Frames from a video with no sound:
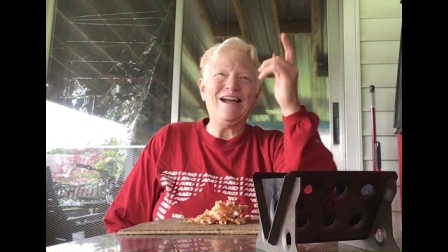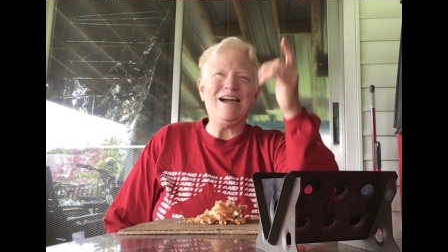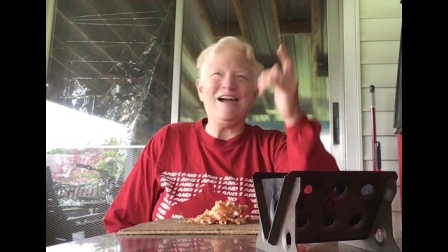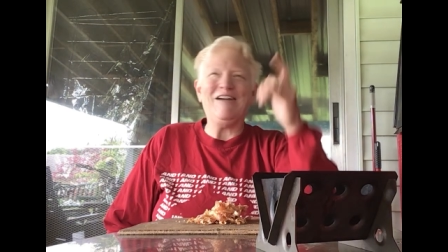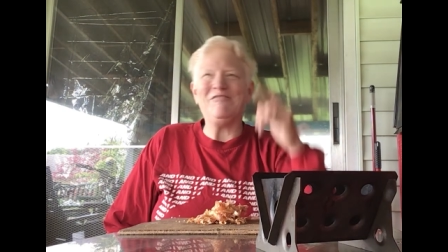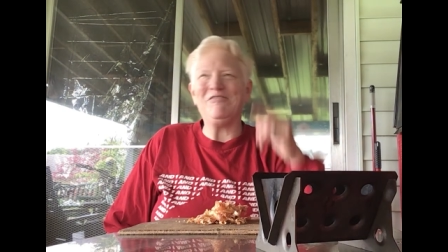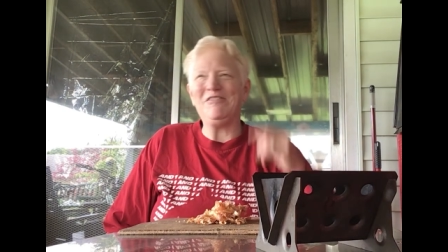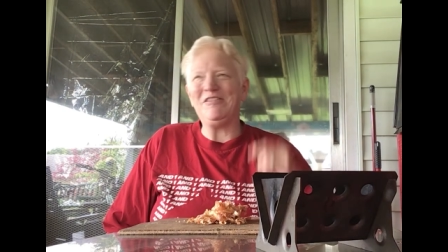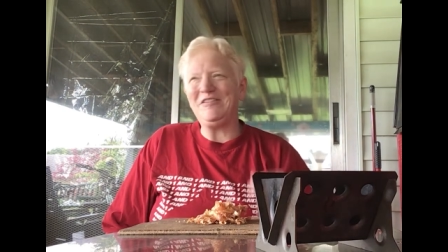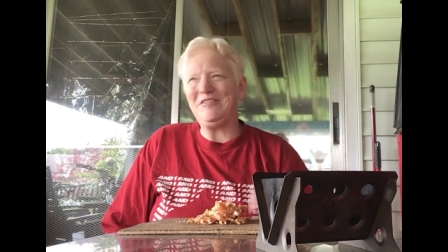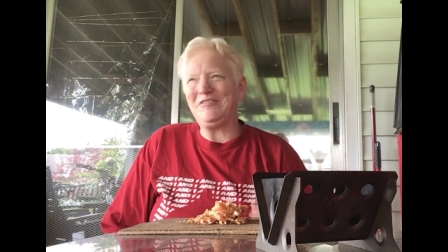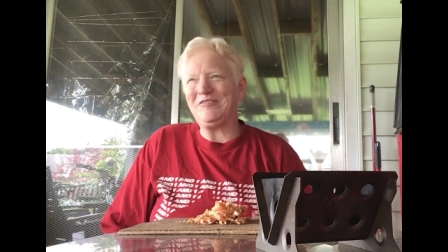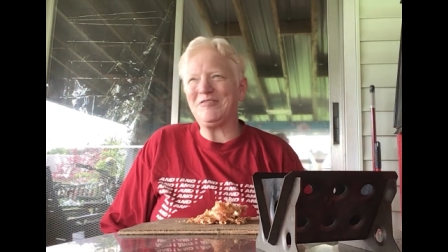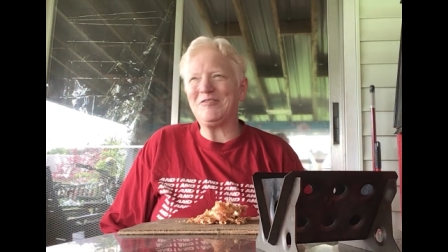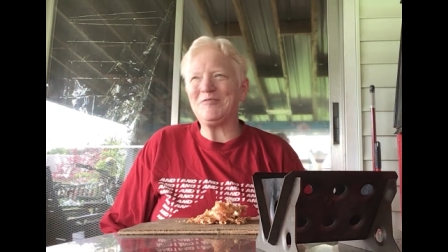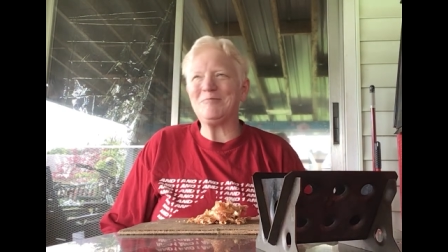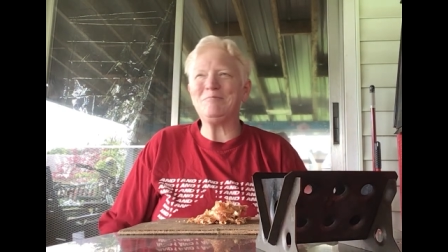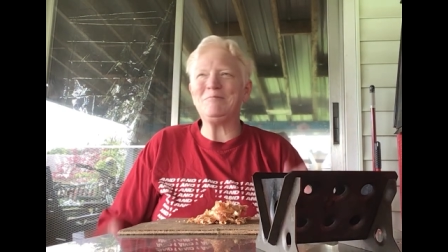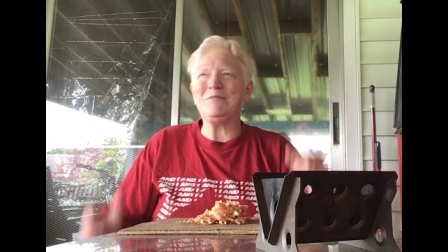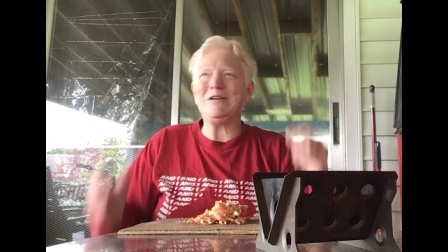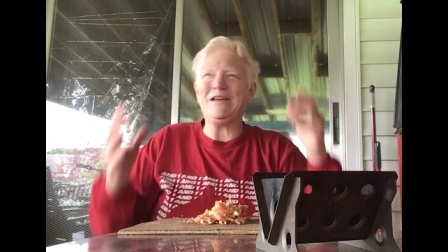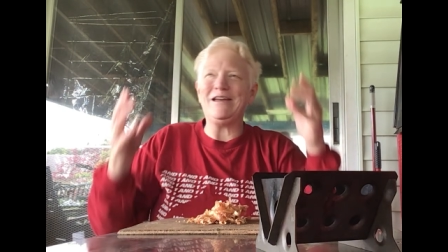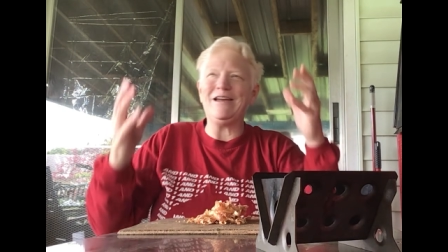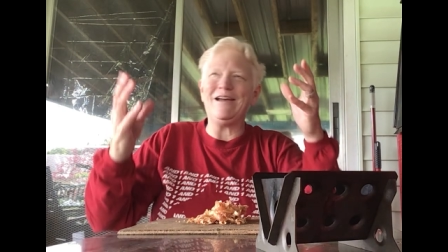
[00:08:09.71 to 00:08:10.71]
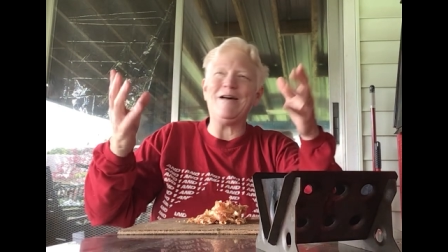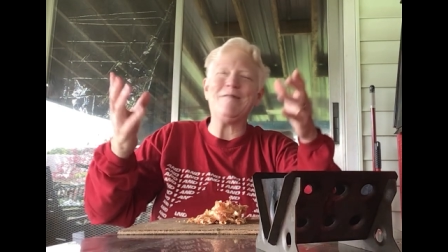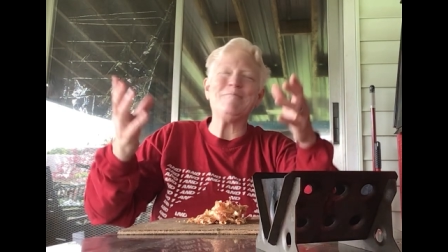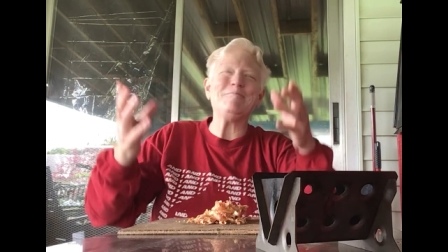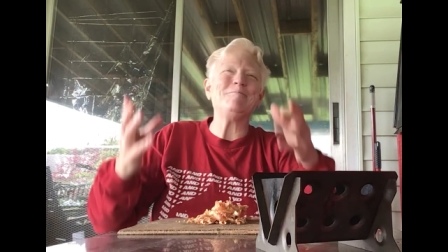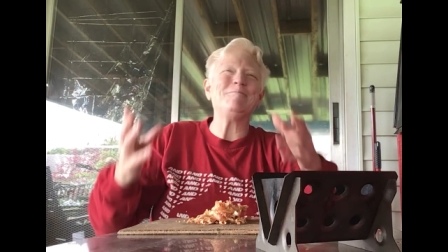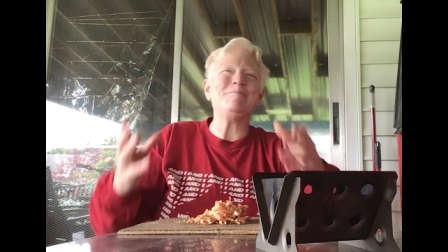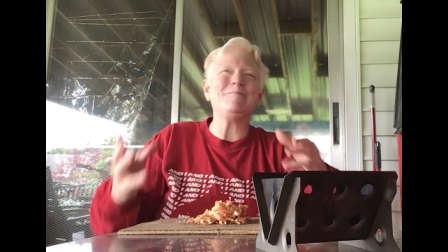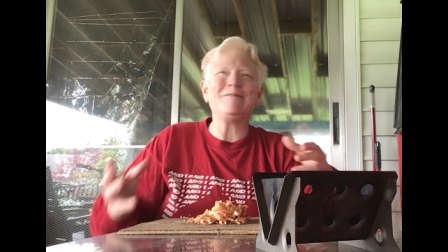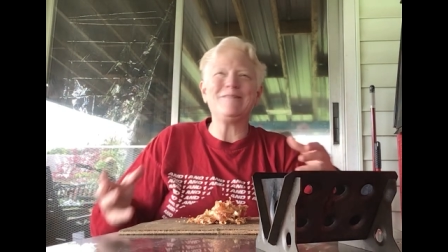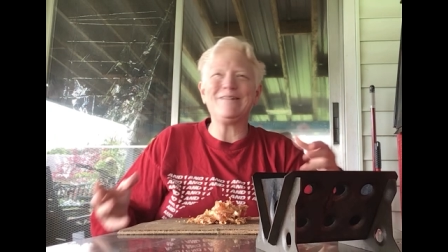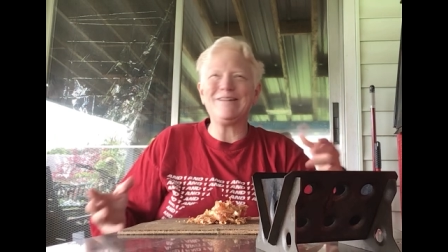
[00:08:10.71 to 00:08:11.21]
have lifted me up,
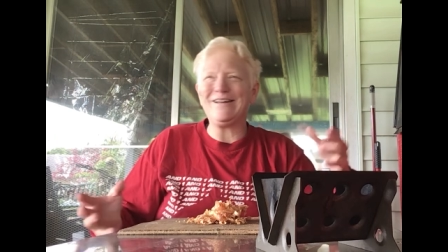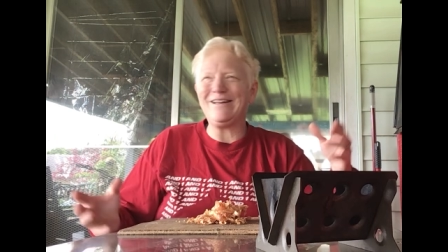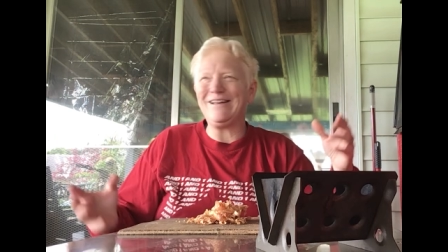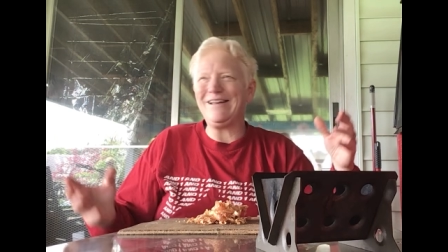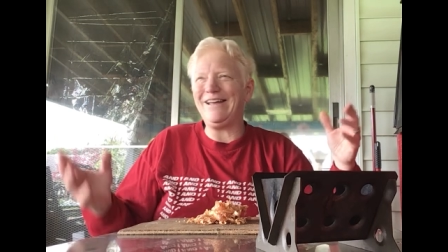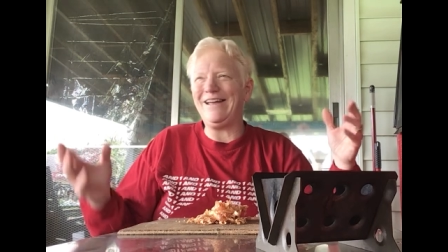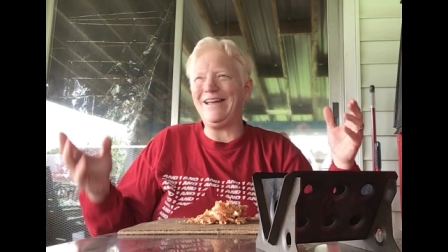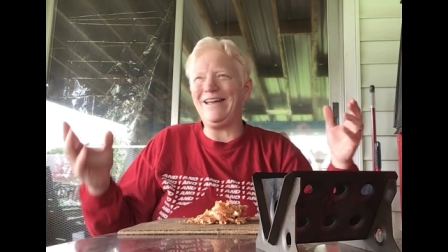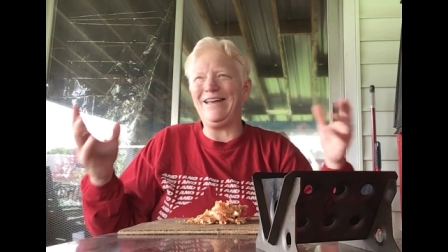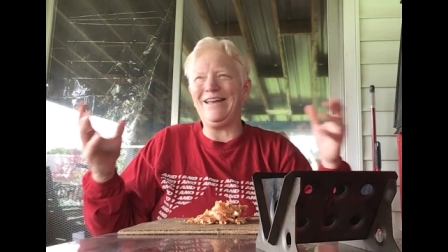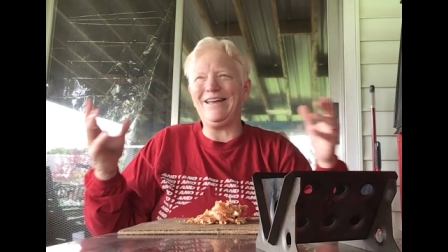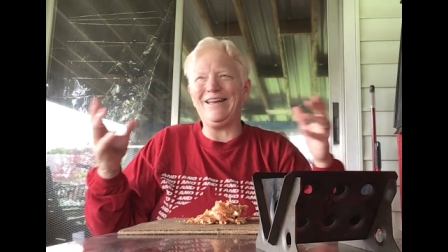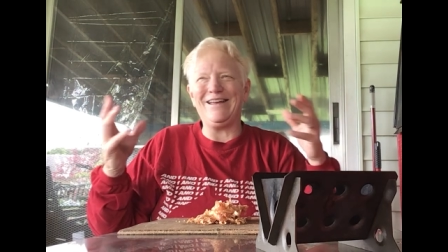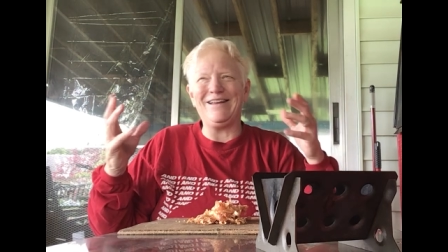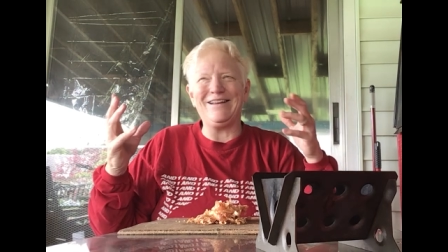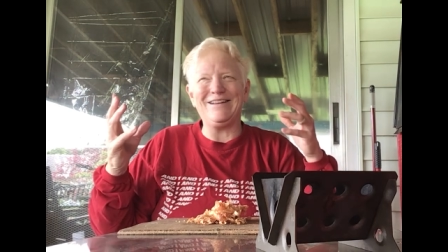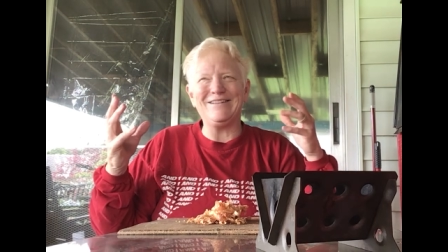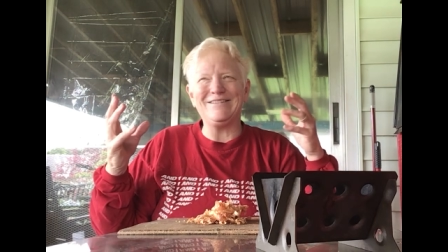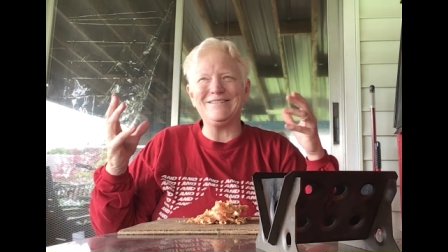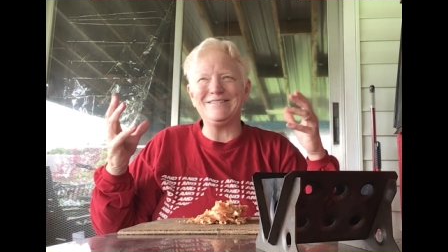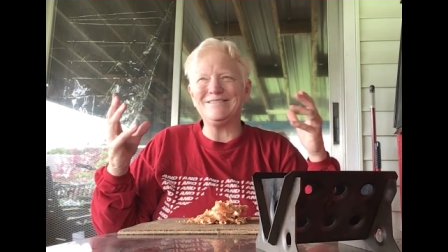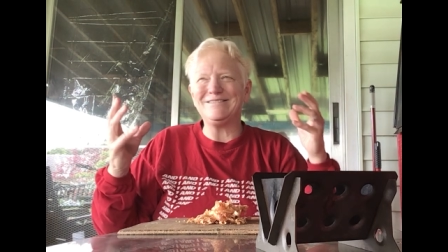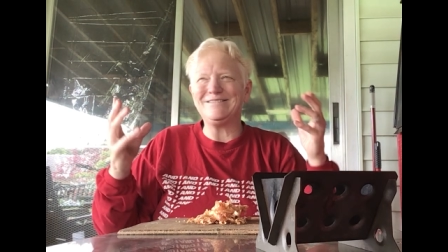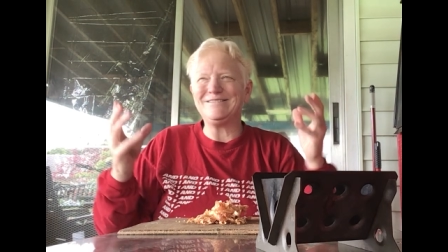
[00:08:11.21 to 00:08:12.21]
and